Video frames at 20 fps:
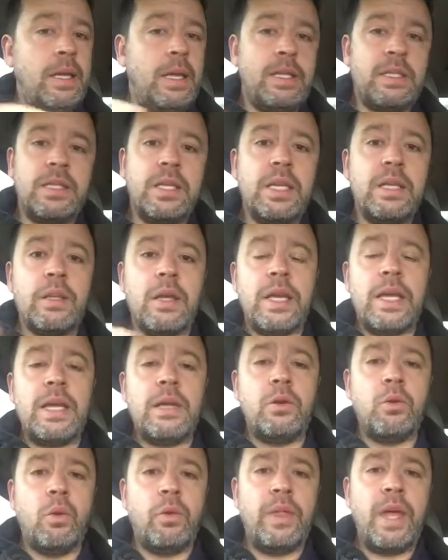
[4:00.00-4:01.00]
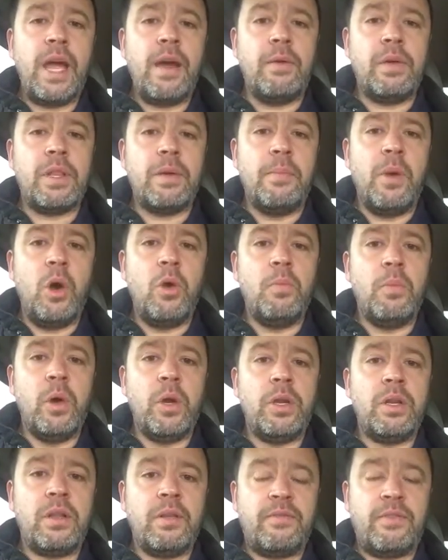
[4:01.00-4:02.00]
is neither here nor there at the moment.